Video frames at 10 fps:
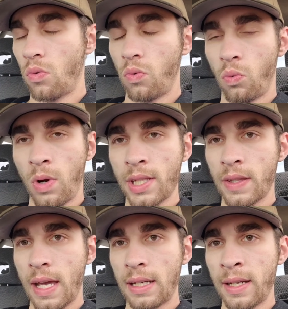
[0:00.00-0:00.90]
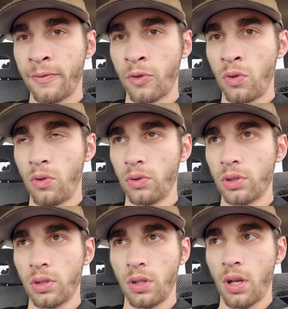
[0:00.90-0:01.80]
wasn't that difficult.
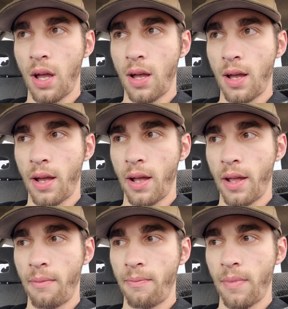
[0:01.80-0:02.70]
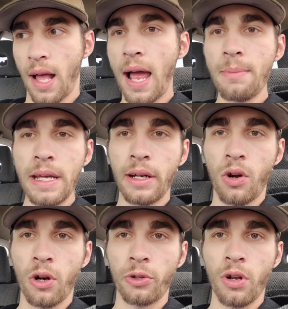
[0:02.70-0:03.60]
Uh, I made it
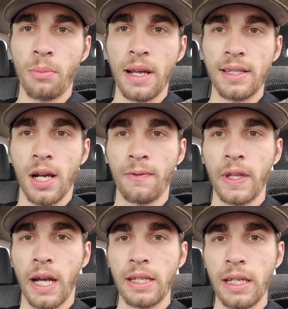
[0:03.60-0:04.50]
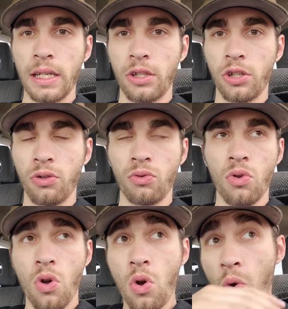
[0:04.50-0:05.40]
harder on myself than I needed to.
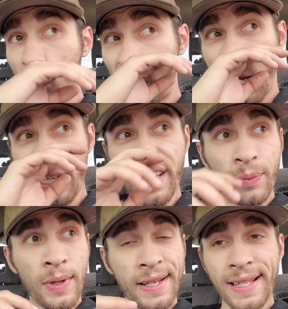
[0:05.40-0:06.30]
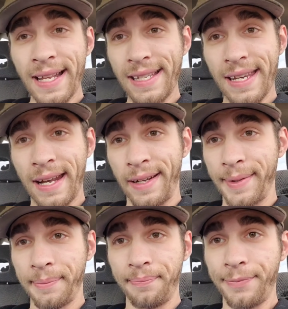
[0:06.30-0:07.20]
What I did was I just kind
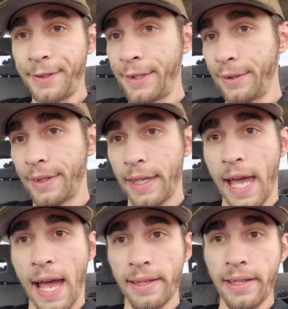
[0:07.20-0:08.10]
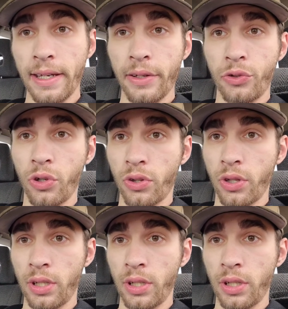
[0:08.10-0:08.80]
of took the gasket, took the